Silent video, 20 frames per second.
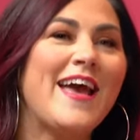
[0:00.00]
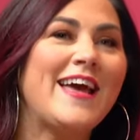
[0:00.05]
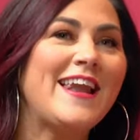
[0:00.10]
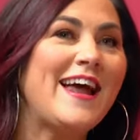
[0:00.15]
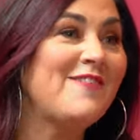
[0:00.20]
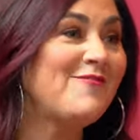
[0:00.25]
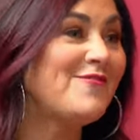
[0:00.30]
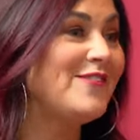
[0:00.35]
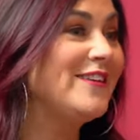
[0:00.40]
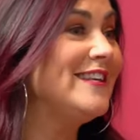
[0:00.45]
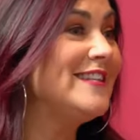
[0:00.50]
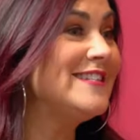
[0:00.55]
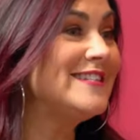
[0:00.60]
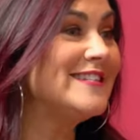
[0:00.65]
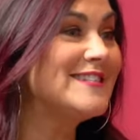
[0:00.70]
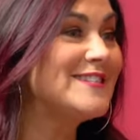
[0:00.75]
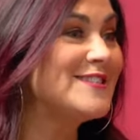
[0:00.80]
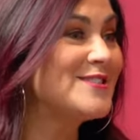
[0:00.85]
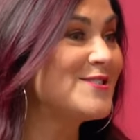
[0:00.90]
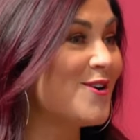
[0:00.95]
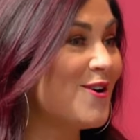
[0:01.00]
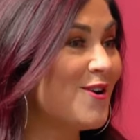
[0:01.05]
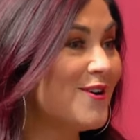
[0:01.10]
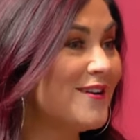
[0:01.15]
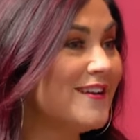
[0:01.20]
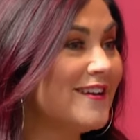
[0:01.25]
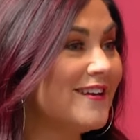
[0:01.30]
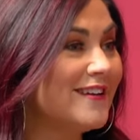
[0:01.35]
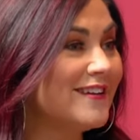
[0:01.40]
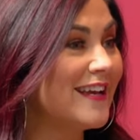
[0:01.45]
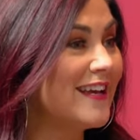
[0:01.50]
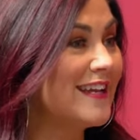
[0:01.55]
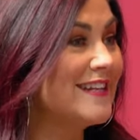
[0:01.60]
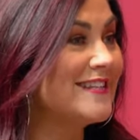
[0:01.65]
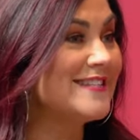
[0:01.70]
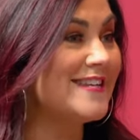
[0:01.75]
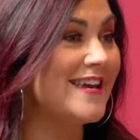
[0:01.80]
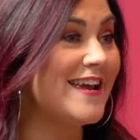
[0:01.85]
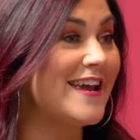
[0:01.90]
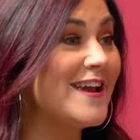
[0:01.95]
and i really did start it in like a
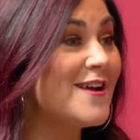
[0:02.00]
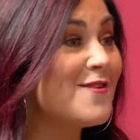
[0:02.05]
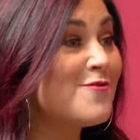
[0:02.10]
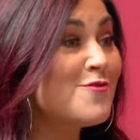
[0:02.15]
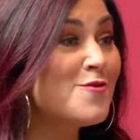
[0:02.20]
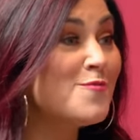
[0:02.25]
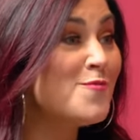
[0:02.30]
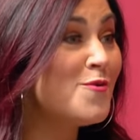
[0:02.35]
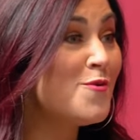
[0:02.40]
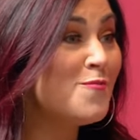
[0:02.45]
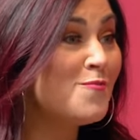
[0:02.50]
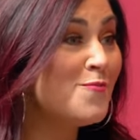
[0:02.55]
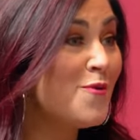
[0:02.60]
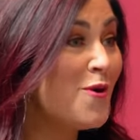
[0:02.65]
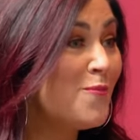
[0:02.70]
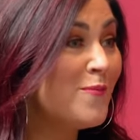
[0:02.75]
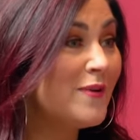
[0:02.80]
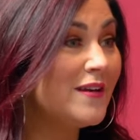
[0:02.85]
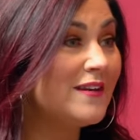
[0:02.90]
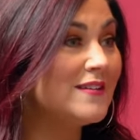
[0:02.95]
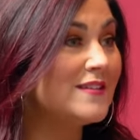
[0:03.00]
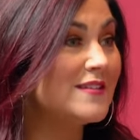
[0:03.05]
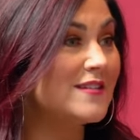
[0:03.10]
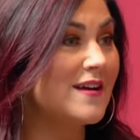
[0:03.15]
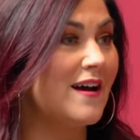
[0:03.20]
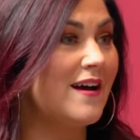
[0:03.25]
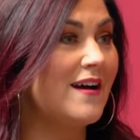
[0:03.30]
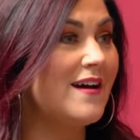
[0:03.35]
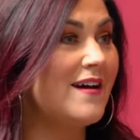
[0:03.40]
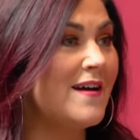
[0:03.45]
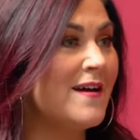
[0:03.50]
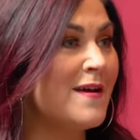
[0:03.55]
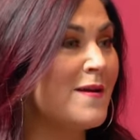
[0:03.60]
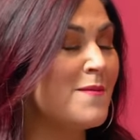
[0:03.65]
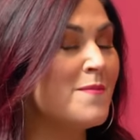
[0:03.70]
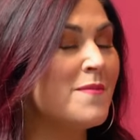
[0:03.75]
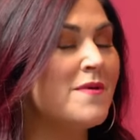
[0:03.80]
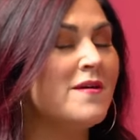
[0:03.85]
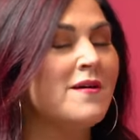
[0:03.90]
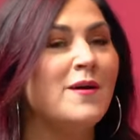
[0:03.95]
terrible moment in
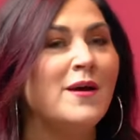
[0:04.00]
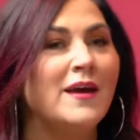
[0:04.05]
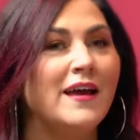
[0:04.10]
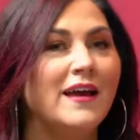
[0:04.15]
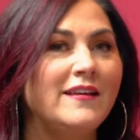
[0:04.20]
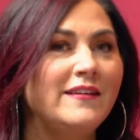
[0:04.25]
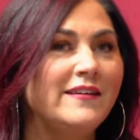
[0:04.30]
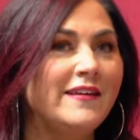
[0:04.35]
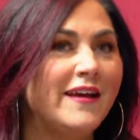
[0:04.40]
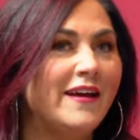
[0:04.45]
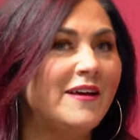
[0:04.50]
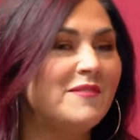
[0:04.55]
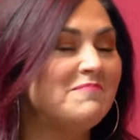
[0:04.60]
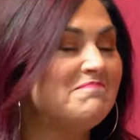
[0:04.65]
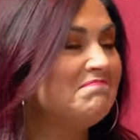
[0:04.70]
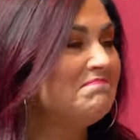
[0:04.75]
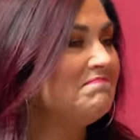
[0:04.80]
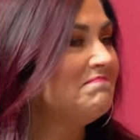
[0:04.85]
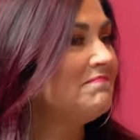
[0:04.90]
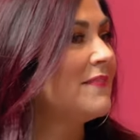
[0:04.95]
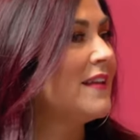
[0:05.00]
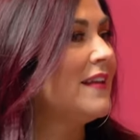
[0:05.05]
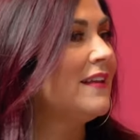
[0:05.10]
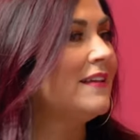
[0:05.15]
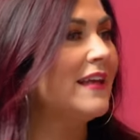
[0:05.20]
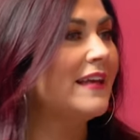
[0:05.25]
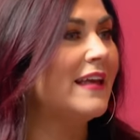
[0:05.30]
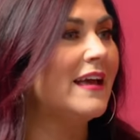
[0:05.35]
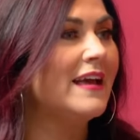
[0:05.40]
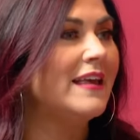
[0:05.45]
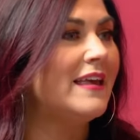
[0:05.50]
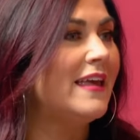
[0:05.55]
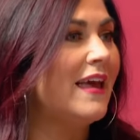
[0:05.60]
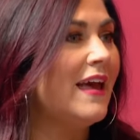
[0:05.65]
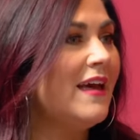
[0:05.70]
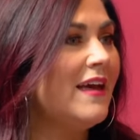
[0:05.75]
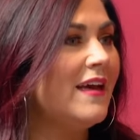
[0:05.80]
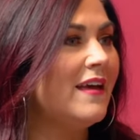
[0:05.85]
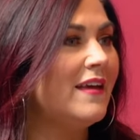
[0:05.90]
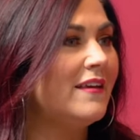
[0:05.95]
time and yet like
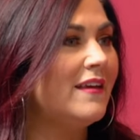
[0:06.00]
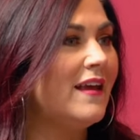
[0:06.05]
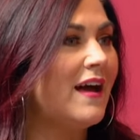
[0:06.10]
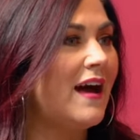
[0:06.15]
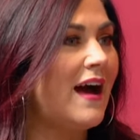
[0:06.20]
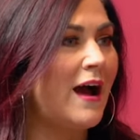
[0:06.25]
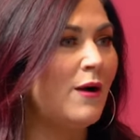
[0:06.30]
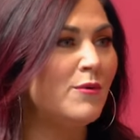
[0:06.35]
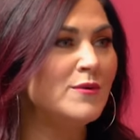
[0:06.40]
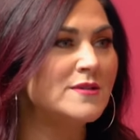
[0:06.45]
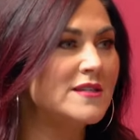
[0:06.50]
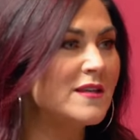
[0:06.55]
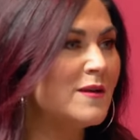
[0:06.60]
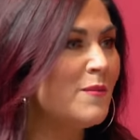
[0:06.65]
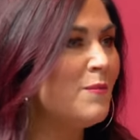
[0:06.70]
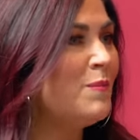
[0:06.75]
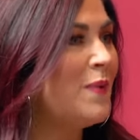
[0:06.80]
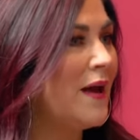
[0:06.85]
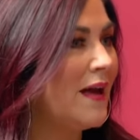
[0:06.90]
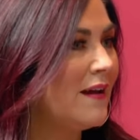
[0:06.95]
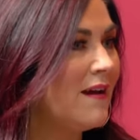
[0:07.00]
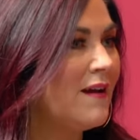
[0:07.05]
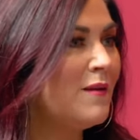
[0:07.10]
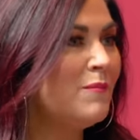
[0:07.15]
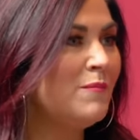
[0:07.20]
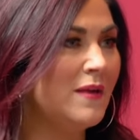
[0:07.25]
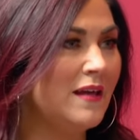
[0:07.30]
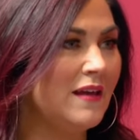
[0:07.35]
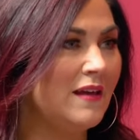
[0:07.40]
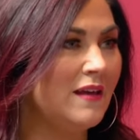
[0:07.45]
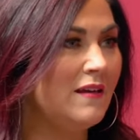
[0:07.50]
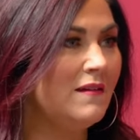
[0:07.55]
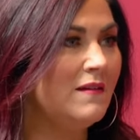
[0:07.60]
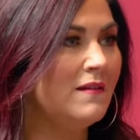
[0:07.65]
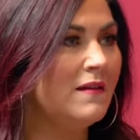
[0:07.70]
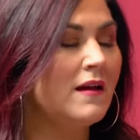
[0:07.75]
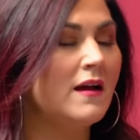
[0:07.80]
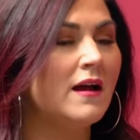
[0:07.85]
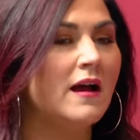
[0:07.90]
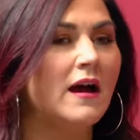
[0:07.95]
again i was going to bet on me
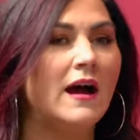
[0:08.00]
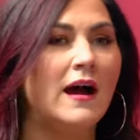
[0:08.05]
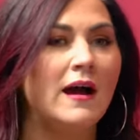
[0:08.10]
yeah.